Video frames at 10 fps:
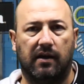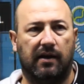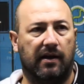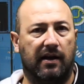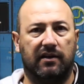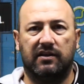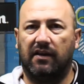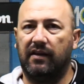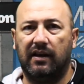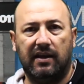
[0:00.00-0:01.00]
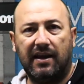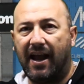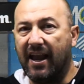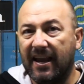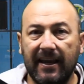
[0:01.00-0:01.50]
and suddenly
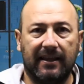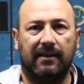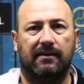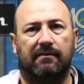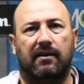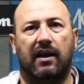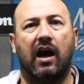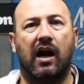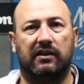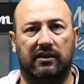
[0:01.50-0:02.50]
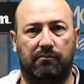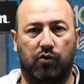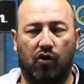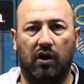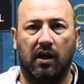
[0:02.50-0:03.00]
I hit a harder
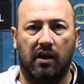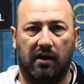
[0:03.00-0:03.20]
ball,